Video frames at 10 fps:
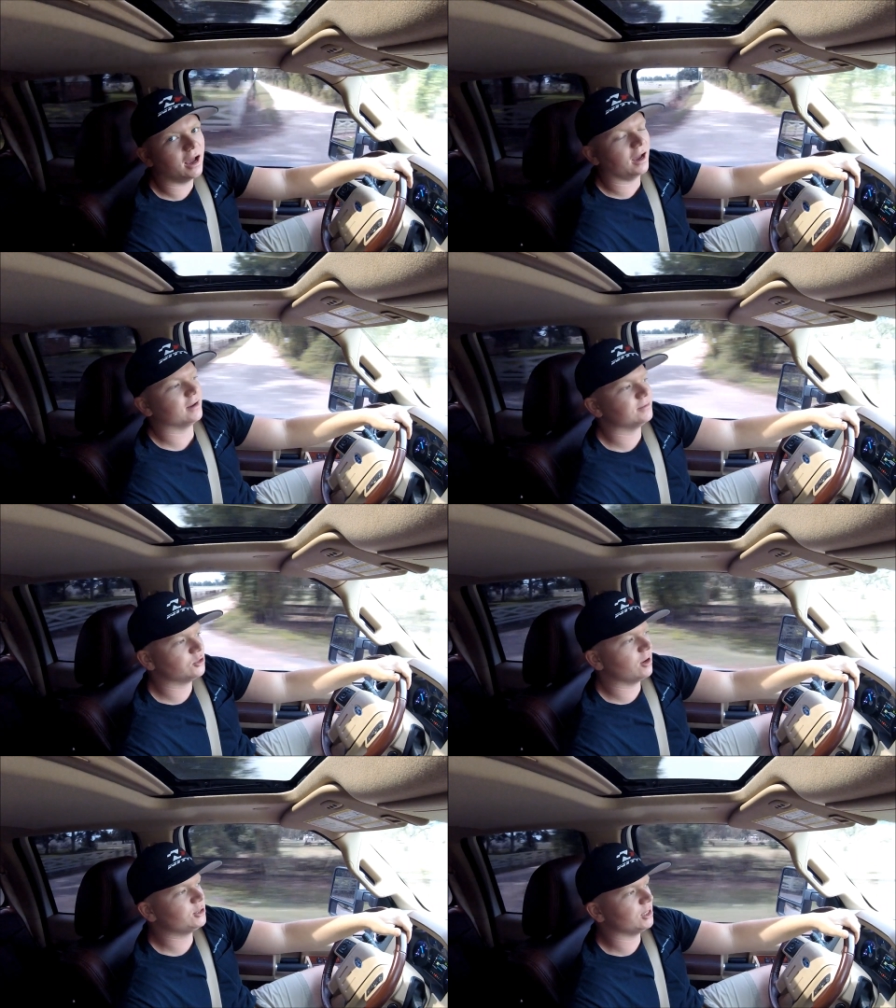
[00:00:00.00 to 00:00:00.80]
can I
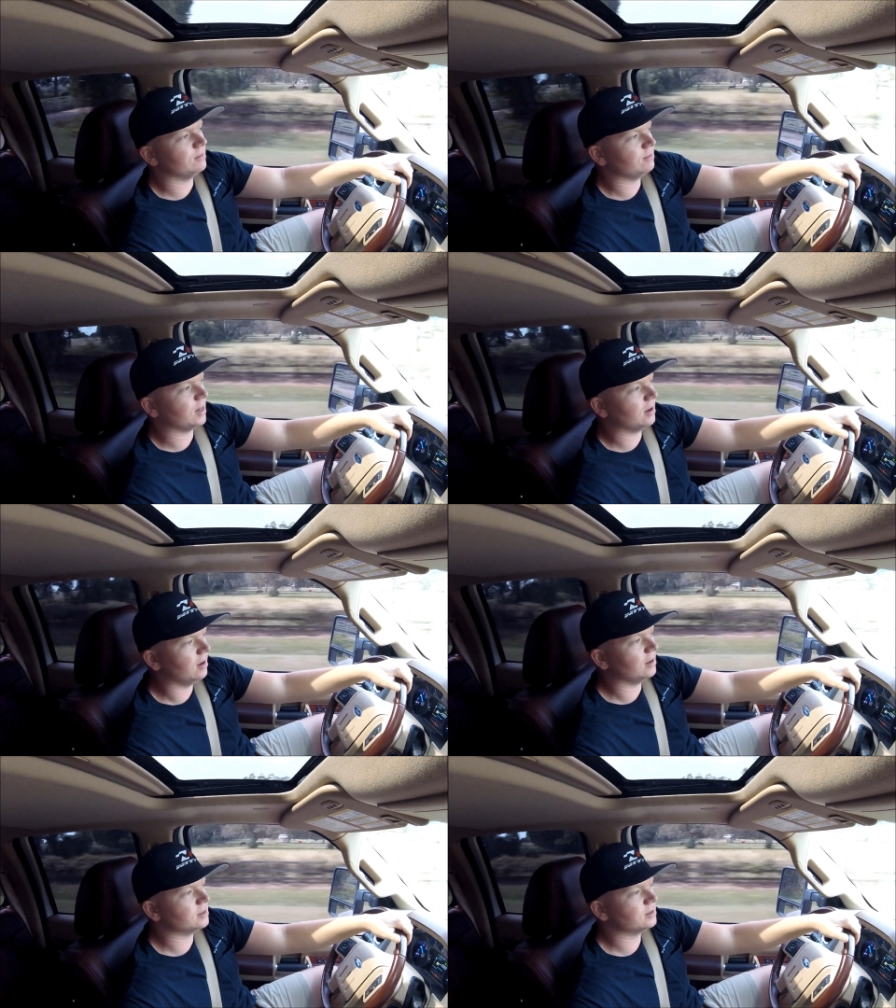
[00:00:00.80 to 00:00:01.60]
stretch it,
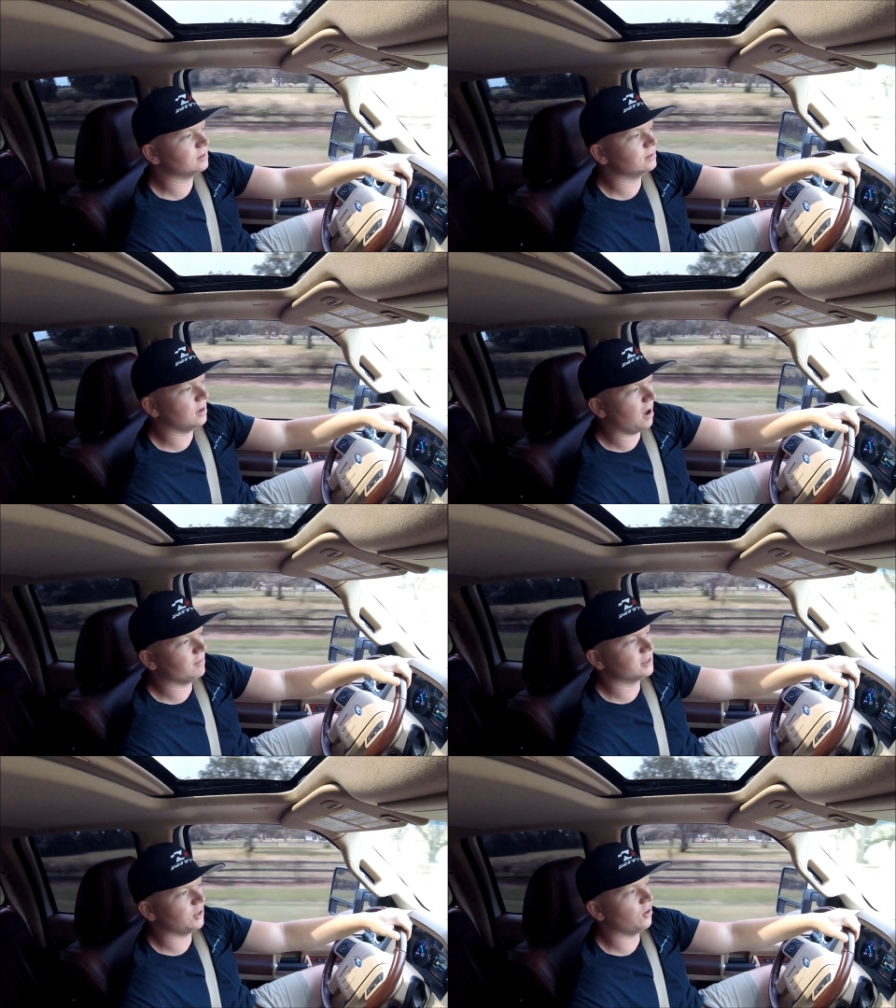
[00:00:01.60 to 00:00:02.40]
because
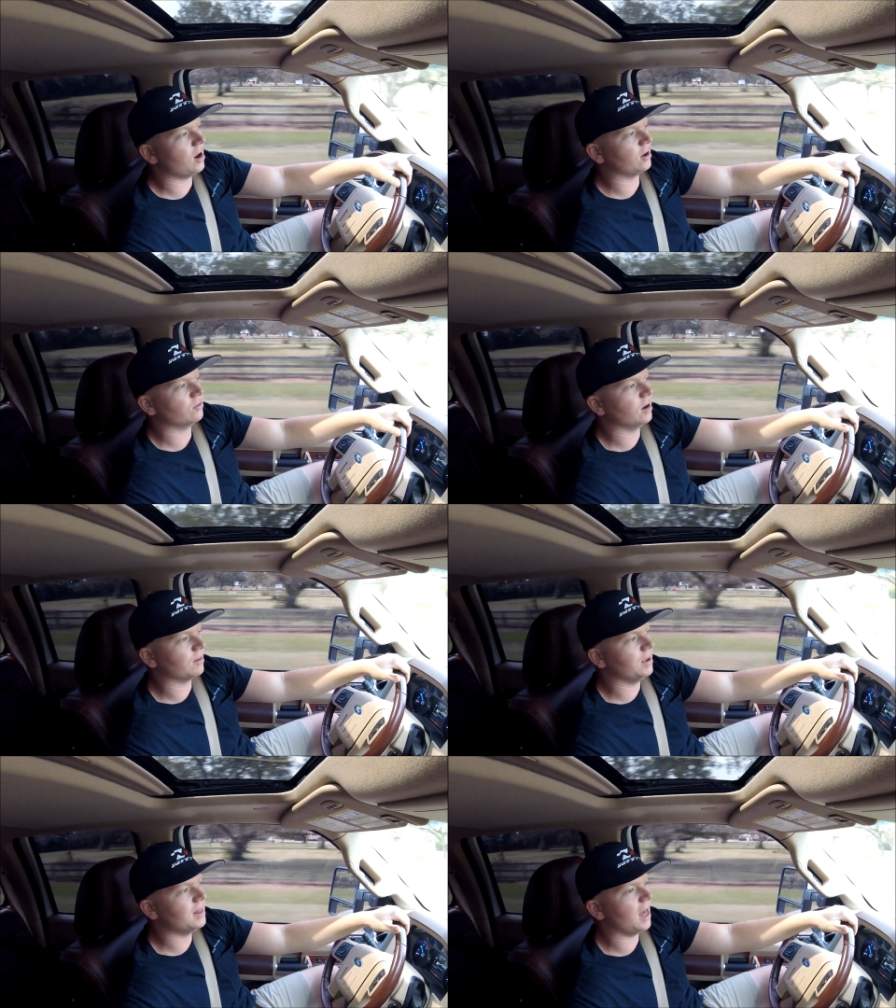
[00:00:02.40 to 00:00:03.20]
obviously they're not going to
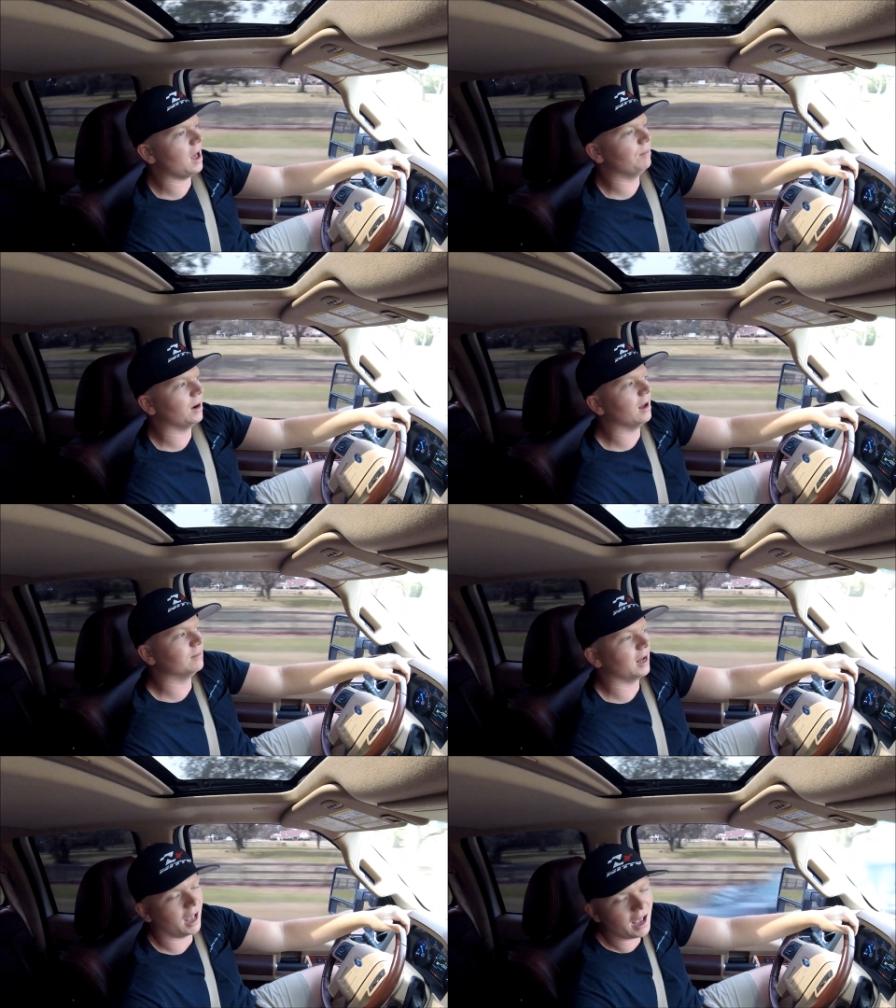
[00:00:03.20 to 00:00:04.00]
recommend that, but
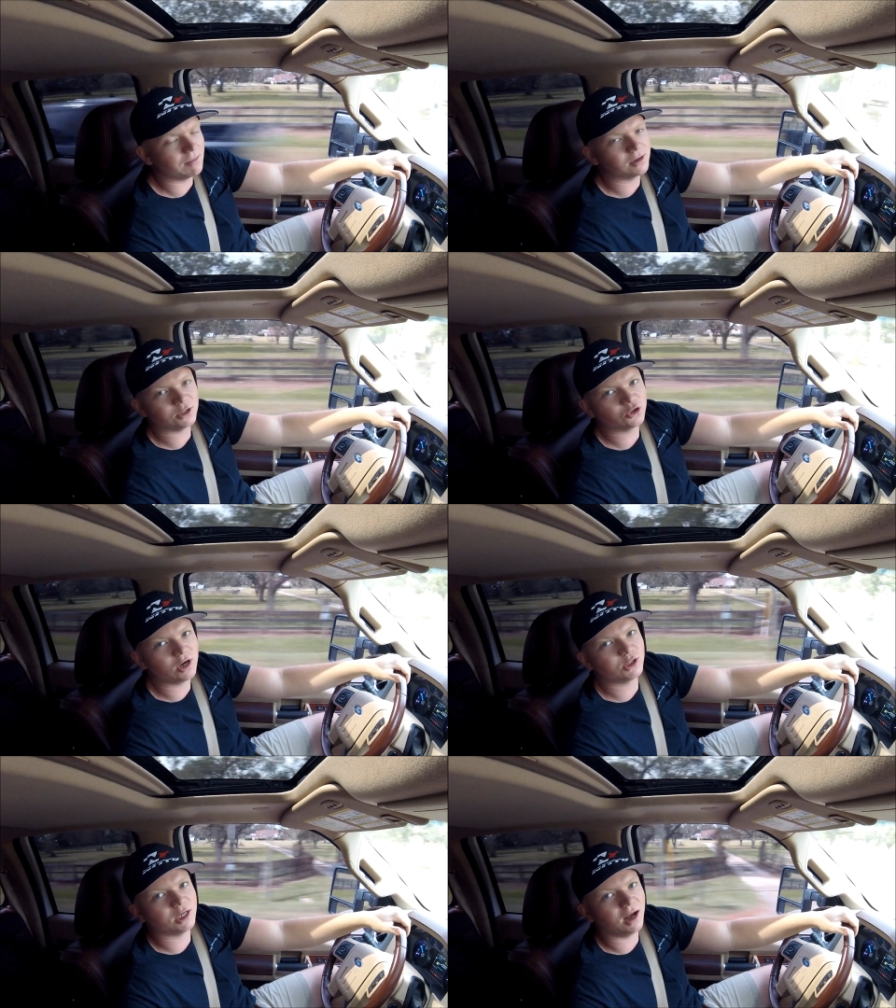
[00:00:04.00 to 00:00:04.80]
I'm like, hey, I'm going to
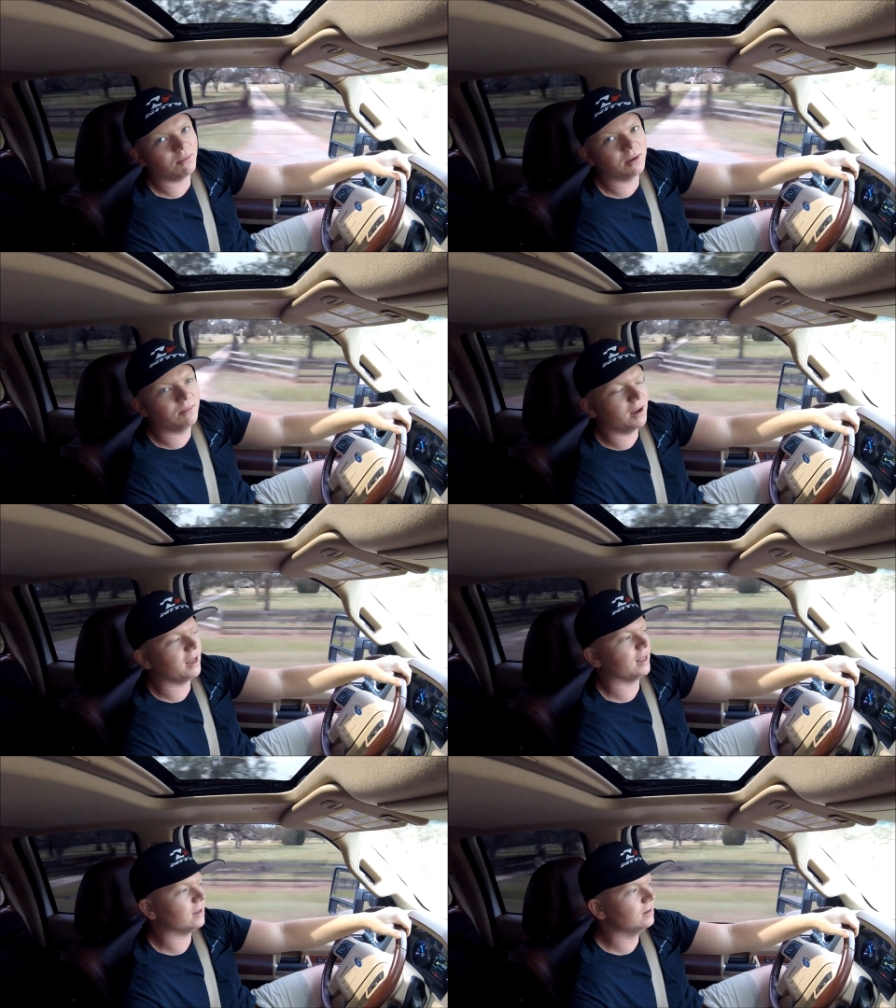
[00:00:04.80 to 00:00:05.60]
stretch it, I'm going to
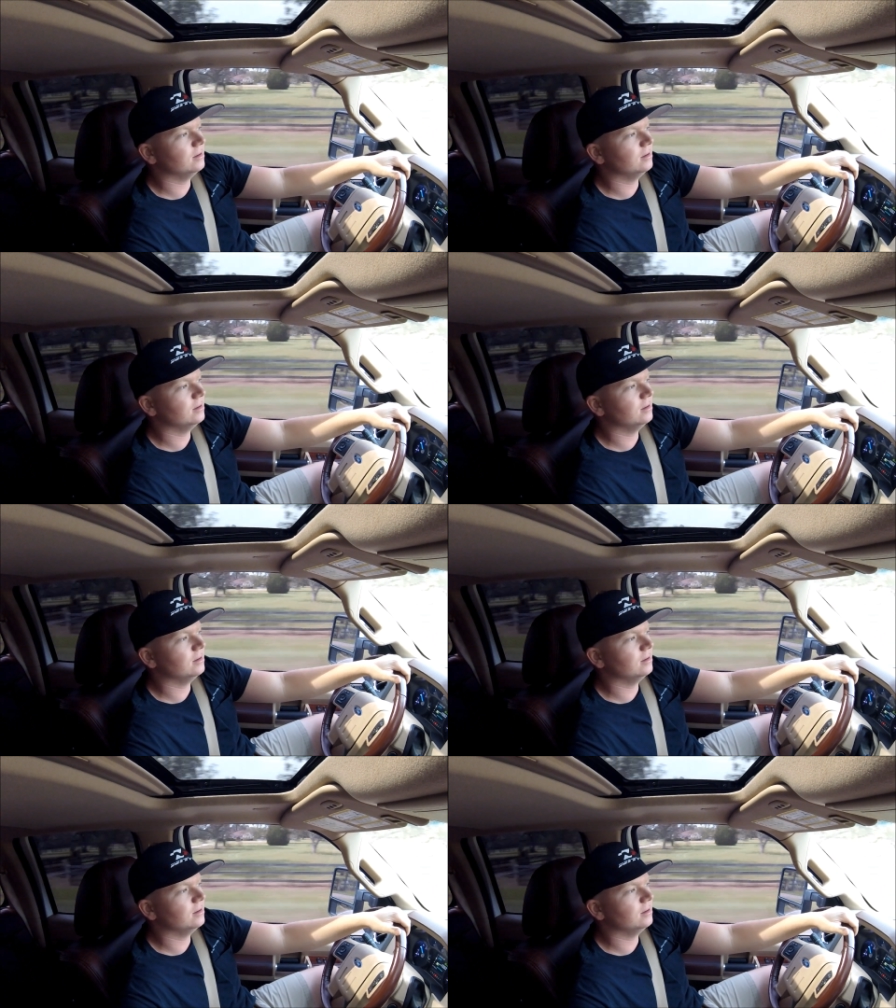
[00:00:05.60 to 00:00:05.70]
make it